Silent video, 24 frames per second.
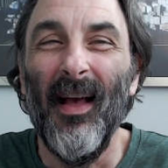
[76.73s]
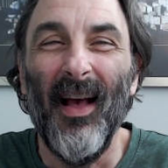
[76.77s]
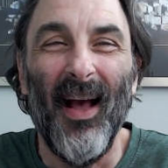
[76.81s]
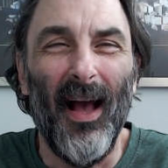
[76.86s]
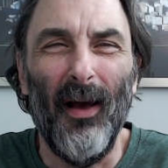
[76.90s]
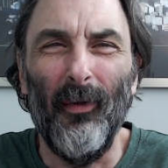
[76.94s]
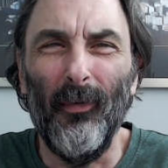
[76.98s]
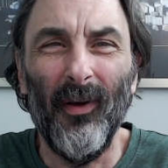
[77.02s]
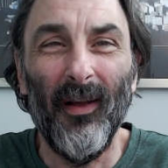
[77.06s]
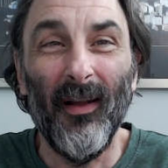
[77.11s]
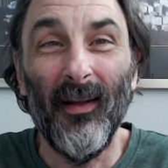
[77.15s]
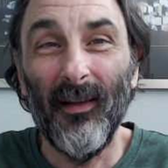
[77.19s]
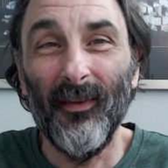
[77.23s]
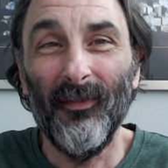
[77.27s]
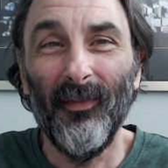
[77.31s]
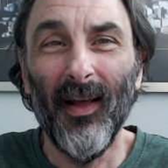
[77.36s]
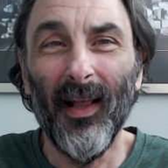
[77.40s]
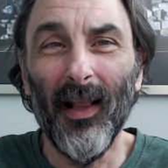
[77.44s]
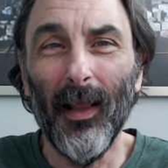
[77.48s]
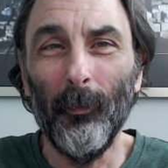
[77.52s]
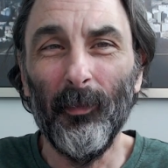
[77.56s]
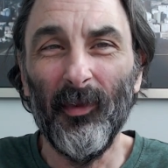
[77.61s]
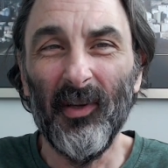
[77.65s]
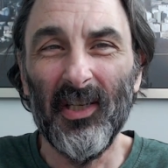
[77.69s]
I want to
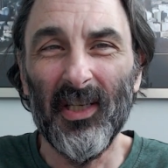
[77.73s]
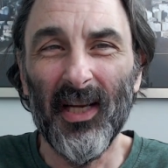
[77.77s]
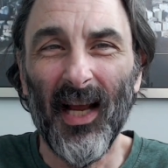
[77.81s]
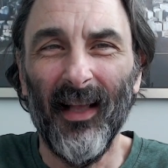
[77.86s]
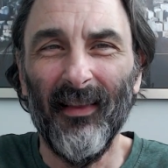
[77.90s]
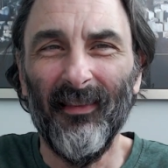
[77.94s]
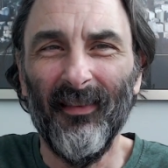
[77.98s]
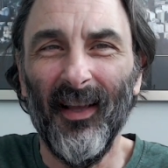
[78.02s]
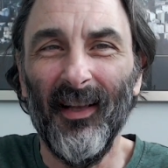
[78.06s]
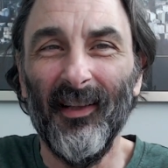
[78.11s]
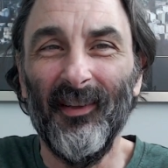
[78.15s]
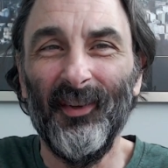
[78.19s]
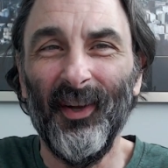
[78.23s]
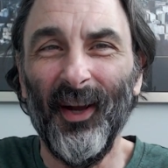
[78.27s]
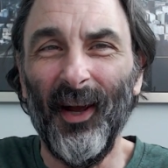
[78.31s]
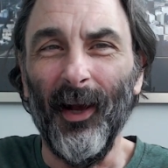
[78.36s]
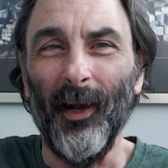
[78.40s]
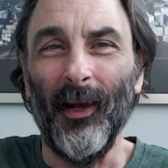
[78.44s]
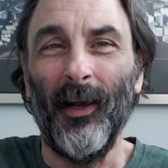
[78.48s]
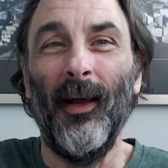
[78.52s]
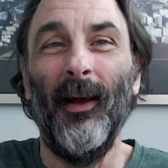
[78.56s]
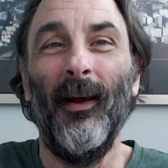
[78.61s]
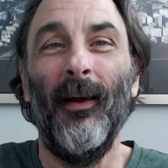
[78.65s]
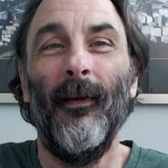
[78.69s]
develop the shots I
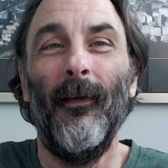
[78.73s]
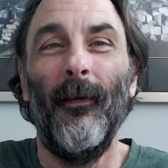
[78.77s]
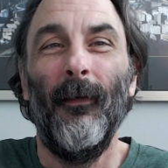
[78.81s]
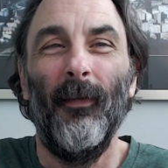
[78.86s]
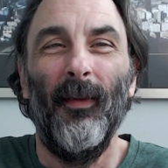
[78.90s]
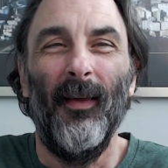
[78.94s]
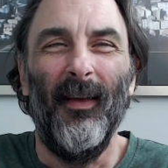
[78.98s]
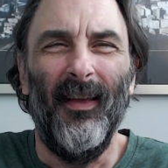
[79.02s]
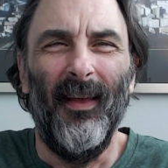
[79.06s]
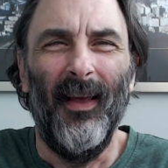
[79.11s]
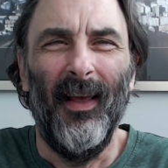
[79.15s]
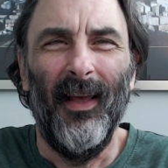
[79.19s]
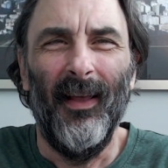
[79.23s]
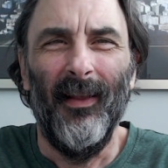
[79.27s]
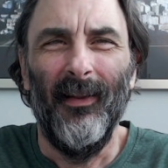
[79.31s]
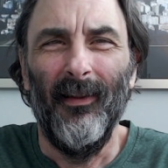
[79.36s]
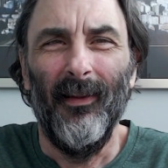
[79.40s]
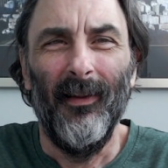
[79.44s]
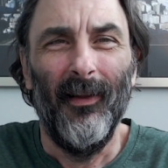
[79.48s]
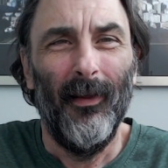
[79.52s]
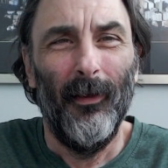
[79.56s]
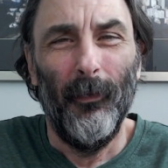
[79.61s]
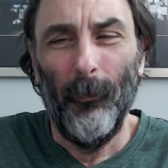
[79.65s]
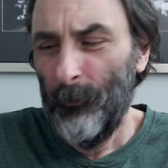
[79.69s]
took.
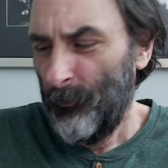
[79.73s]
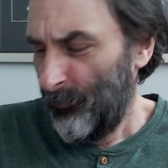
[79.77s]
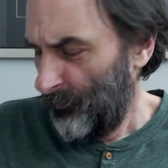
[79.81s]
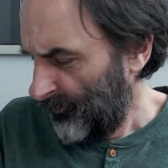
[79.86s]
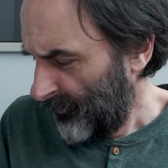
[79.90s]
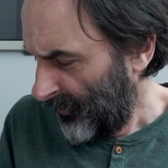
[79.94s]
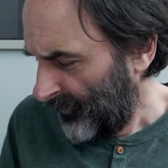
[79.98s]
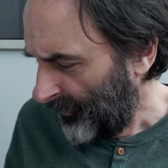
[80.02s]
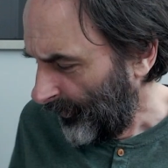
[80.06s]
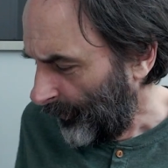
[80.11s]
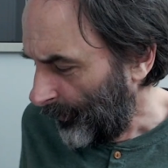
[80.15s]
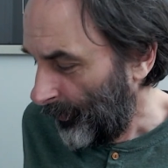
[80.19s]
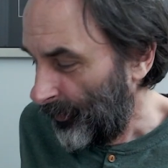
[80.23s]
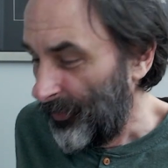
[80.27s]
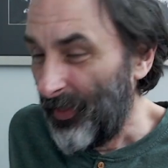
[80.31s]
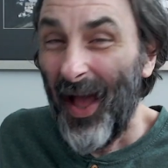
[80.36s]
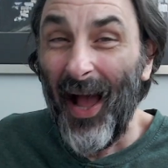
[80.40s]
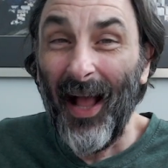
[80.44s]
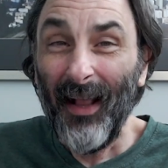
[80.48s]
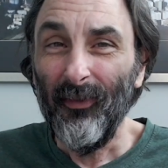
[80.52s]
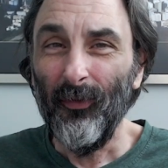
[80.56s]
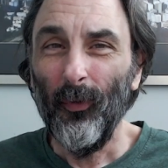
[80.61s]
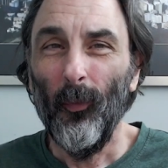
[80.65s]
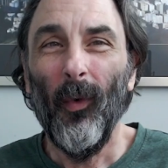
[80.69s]
And so
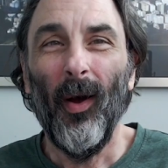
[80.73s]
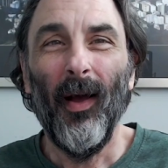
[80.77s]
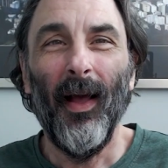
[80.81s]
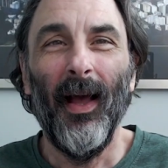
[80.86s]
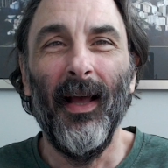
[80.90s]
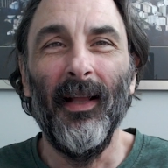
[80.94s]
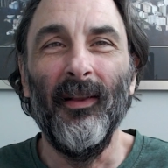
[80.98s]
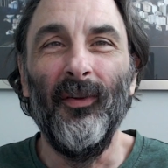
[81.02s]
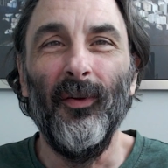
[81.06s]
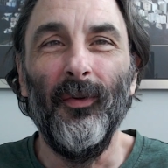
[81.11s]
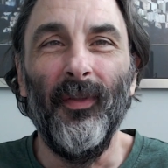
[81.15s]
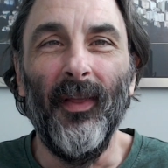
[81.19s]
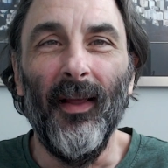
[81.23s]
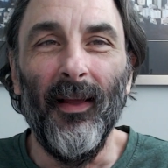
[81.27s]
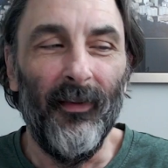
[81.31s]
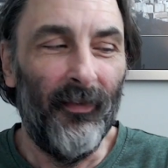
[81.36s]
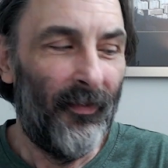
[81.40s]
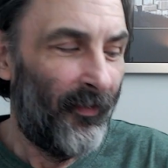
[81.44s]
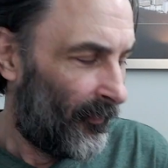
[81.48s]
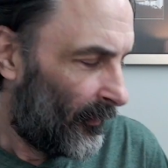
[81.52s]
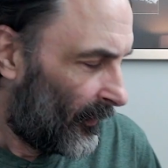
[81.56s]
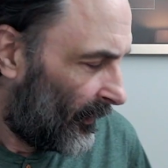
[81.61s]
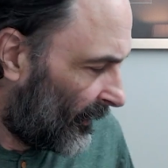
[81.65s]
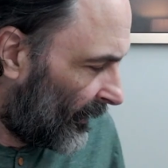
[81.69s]
that's why I do
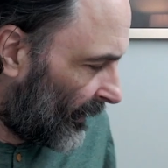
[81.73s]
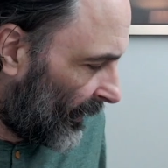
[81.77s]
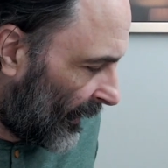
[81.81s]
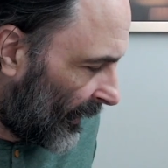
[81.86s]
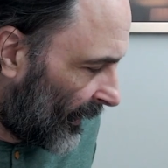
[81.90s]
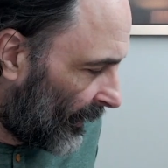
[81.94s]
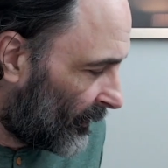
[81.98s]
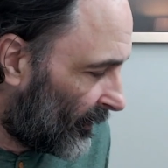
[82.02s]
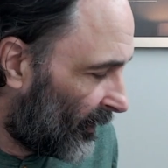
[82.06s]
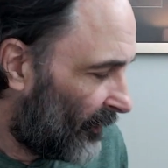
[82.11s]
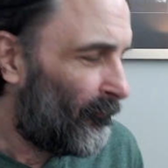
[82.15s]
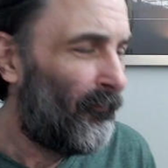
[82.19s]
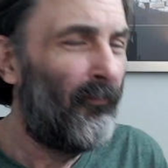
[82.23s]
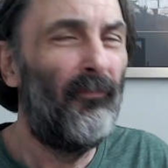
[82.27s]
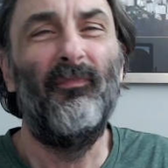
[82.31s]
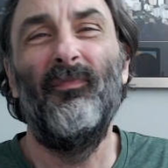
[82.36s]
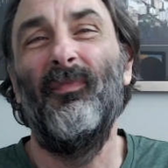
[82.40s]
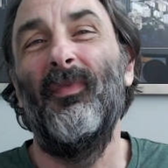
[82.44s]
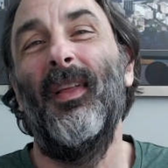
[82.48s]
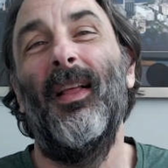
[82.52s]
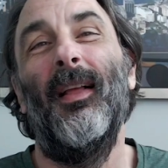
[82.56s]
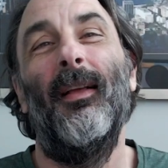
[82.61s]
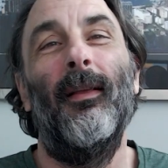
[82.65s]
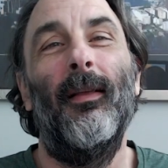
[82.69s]
this. And
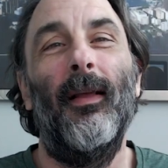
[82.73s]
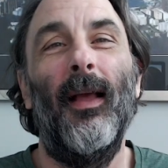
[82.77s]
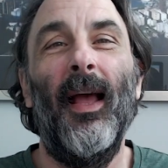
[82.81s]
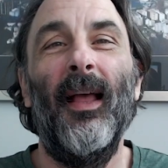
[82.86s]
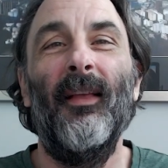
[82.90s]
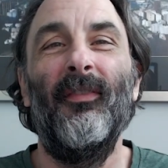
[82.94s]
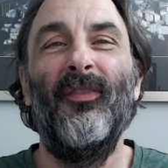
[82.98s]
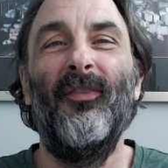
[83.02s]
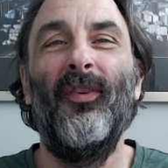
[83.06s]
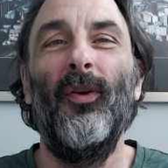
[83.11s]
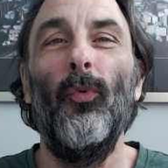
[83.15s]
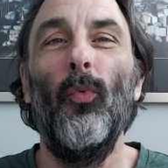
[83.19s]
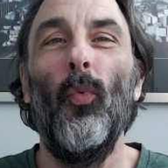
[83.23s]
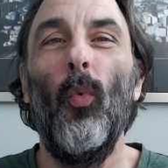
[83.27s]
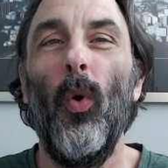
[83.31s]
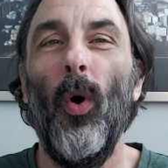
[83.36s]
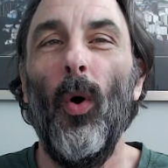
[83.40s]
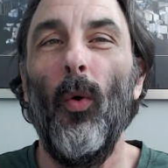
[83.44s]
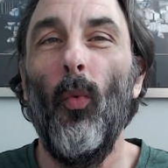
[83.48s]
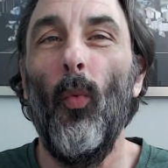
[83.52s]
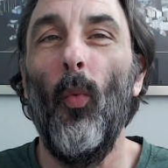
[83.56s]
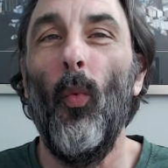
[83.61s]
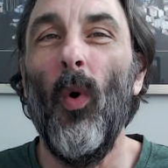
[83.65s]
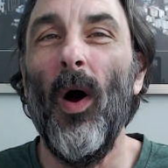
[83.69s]
as to
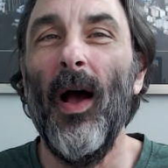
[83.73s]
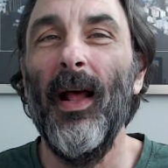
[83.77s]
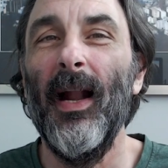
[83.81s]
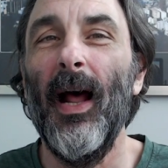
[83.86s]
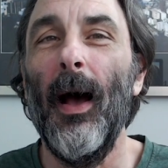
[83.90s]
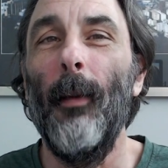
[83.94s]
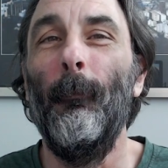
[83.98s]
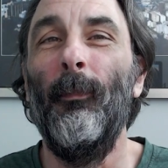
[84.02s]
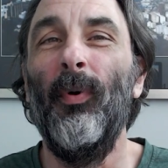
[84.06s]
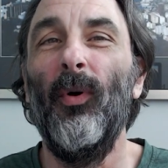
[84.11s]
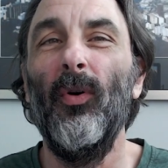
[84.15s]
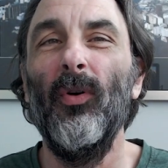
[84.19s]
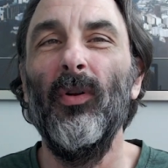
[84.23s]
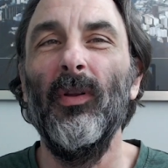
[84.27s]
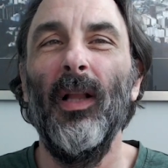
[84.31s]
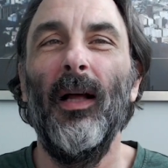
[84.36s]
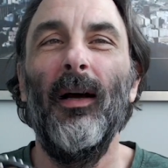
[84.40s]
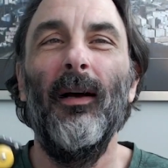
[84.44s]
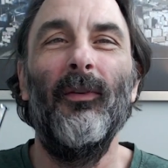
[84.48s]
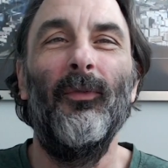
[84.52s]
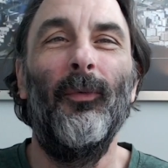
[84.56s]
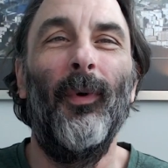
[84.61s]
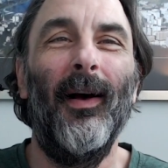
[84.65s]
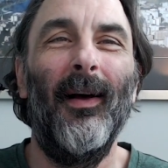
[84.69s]
why not bulk
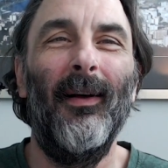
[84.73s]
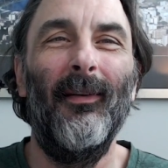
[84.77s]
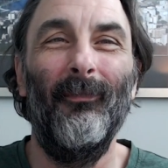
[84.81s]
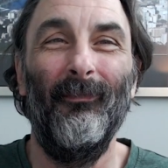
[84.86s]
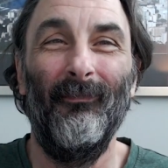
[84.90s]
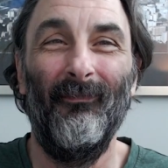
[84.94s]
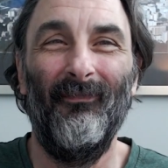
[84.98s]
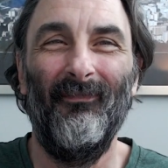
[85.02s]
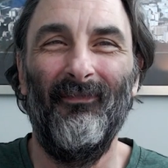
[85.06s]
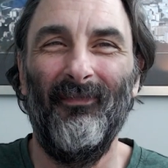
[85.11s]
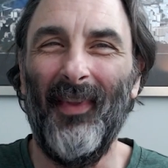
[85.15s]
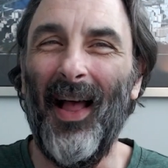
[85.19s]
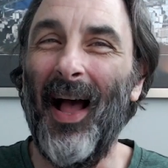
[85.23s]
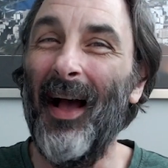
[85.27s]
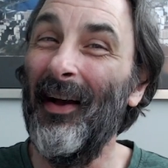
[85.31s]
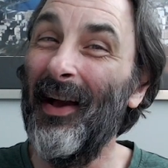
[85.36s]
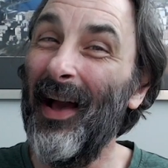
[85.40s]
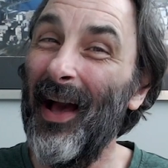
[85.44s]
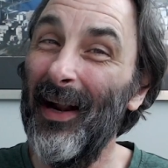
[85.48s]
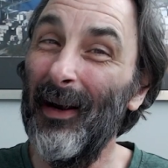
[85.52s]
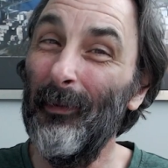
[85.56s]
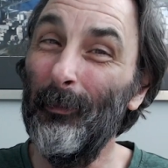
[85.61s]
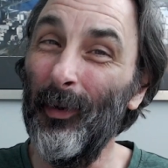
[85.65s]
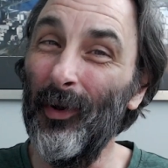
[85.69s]
load, well, I
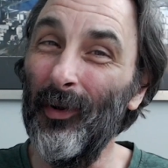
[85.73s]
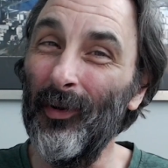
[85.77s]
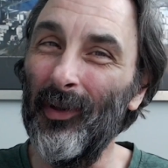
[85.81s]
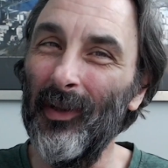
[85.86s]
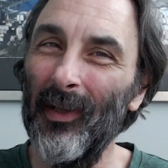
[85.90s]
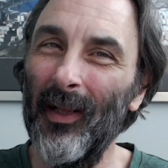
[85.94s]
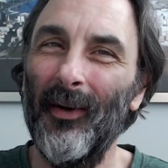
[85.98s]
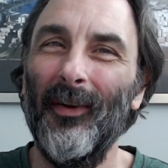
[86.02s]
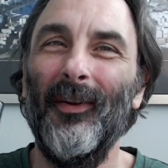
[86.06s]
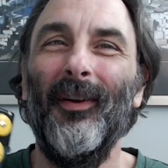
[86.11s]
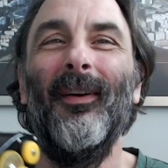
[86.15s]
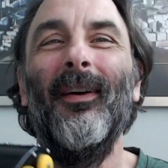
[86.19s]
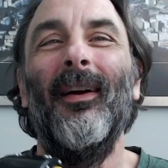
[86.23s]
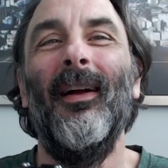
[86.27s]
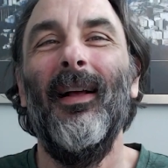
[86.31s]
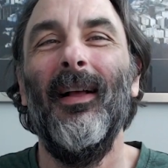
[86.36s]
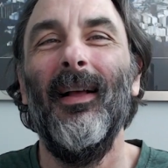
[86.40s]
got a bulk loader.